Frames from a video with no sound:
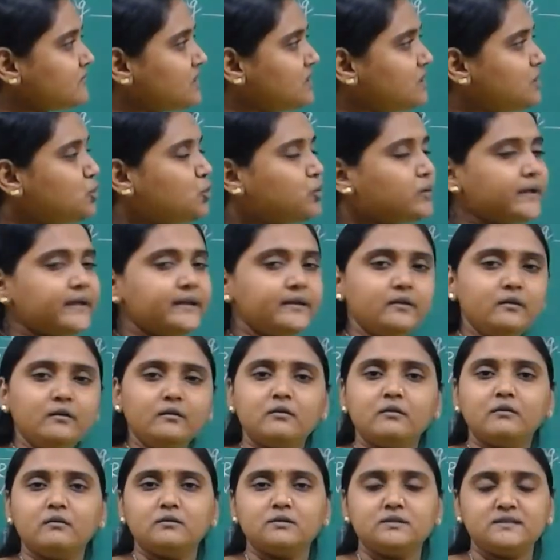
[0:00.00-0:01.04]
you
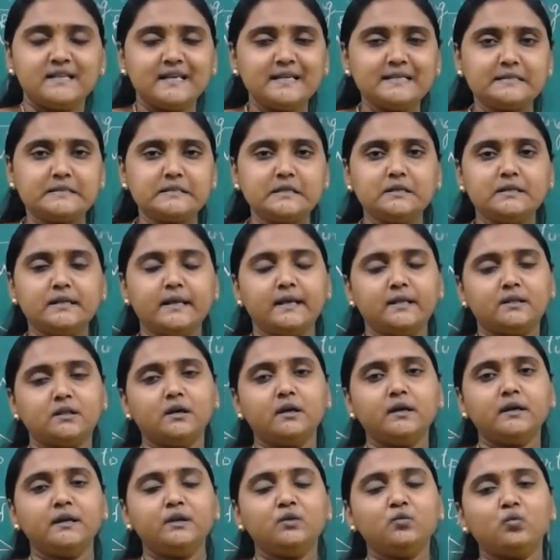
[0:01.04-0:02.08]
can just take
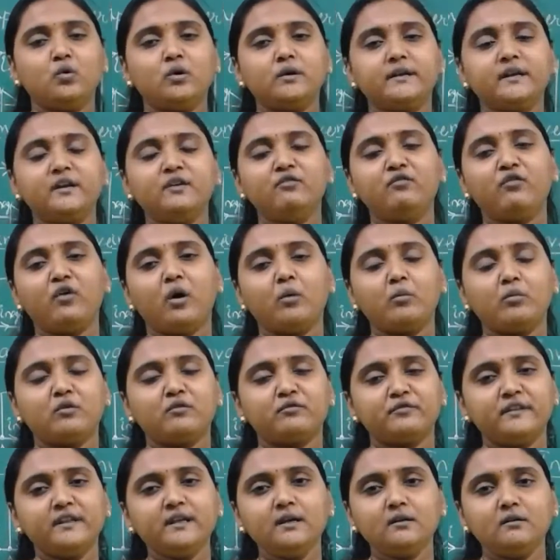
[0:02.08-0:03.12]
the inverted form
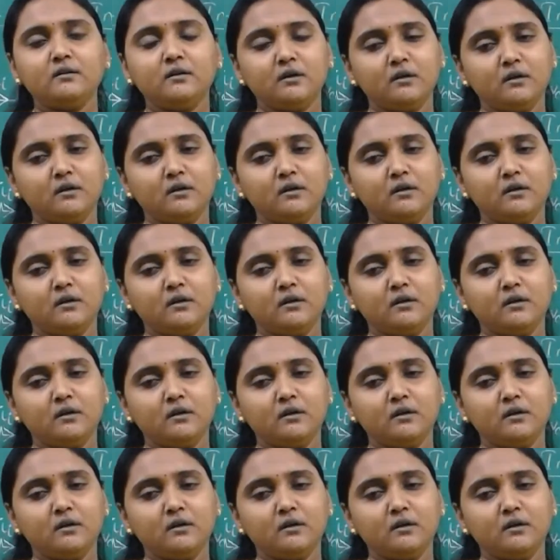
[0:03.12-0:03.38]
of the